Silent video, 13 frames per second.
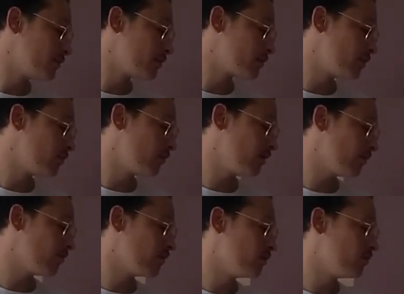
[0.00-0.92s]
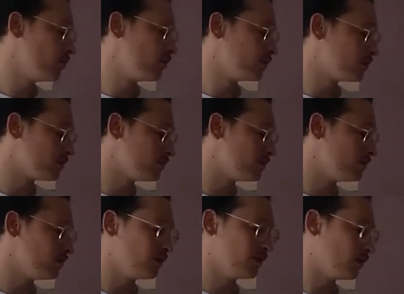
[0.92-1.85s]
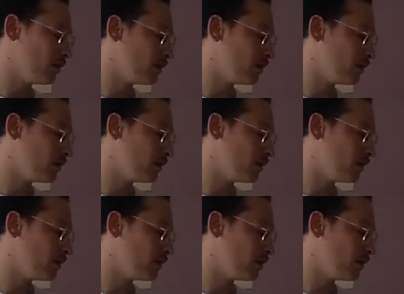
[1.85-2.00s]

So if you want to